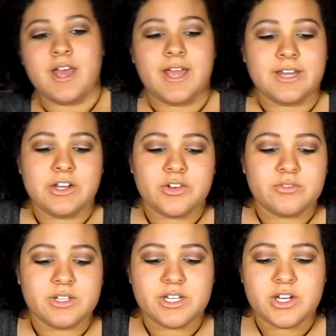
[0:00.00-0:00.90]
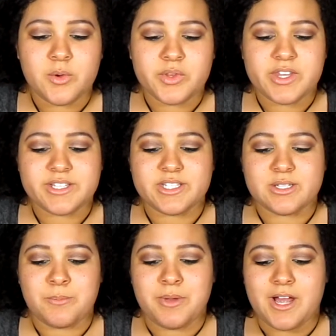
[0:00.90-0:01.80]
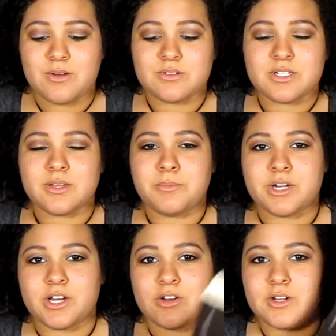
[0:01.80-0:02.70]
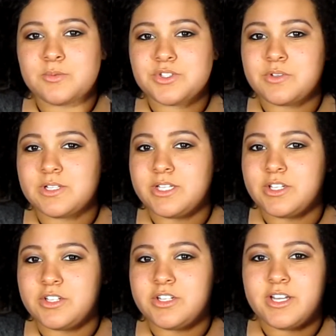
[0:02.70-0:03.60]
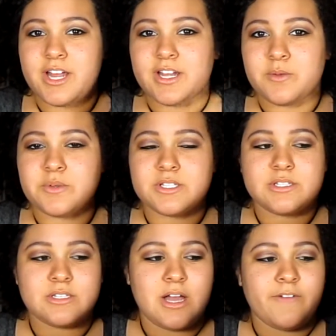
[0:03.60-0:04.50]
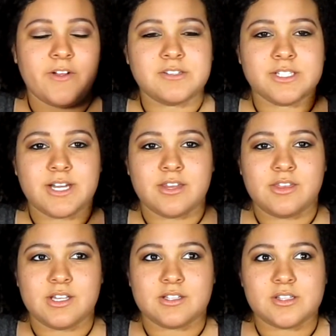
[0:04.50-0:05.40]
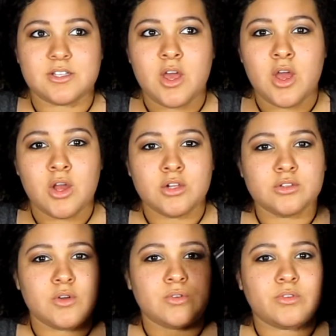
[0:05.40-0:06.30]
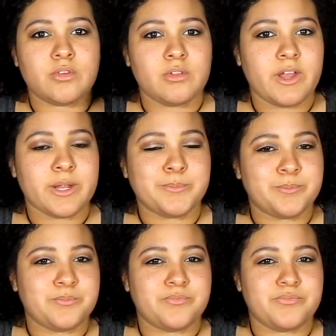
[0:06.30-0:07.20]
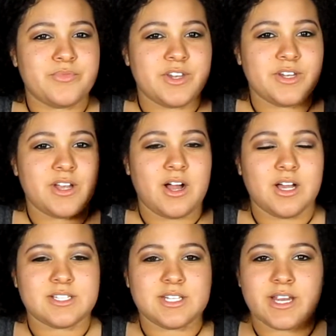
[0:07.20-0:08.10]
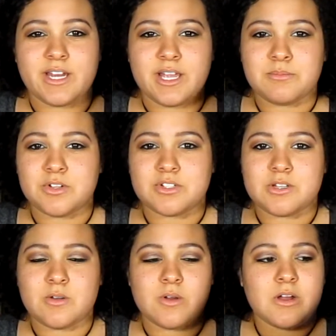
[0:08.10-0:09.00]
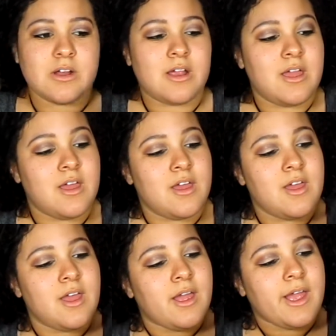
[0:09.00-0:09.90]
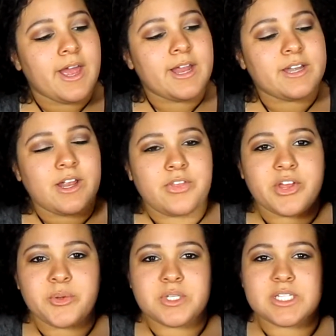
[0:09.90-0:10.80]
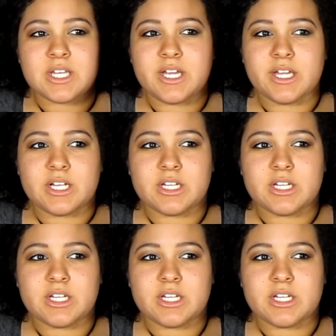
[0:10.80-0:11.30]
And I don't really know what this is about, but I heard it was really good, and I found it at this local, like, secondhand bookstore, and I think it was like,